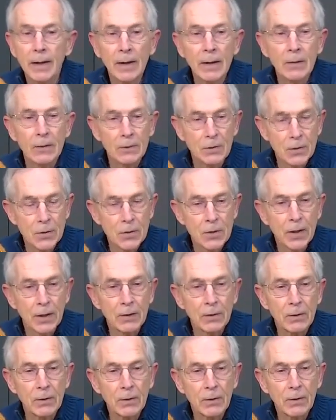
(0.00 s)
It looks
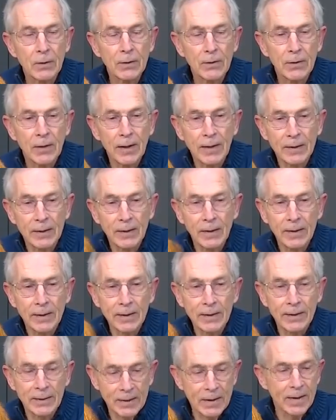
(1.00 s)
like a horse. I
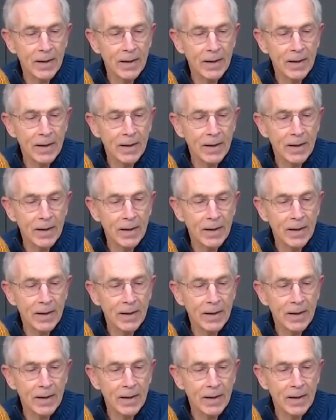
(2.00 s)
like it.